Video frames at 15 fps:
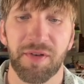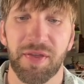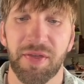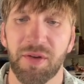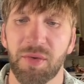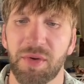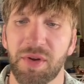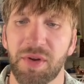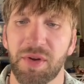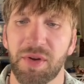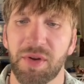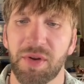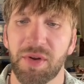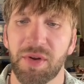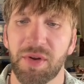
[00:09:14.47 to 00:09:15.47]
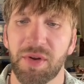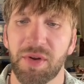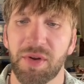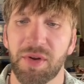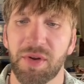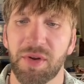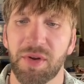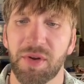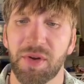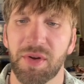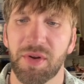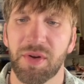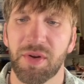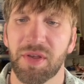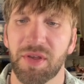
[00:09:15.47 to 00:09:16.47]
$33.99.
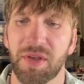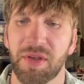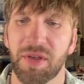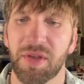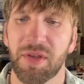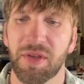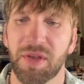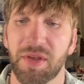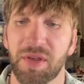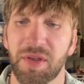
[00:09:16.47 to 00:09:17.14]
This we got for $1.